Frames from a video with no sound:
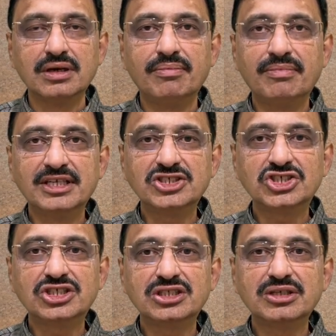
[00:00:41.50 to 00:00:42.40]

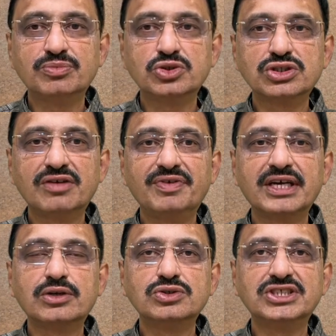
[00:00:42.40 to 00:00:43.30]
mention the books of
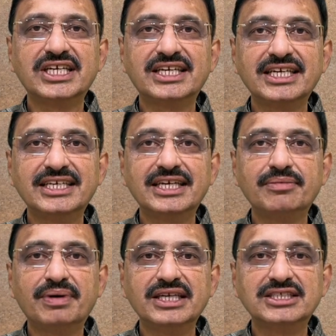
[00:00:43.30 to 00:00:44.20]
account
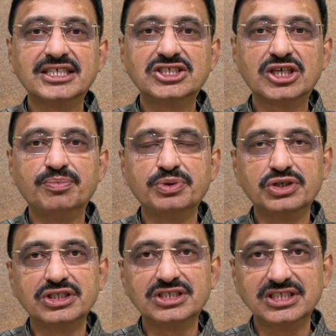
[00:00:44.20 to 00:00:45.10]
generated by such
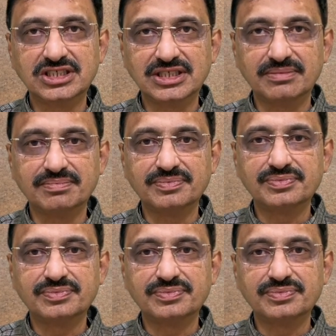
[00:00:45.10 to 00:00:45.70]
computer system.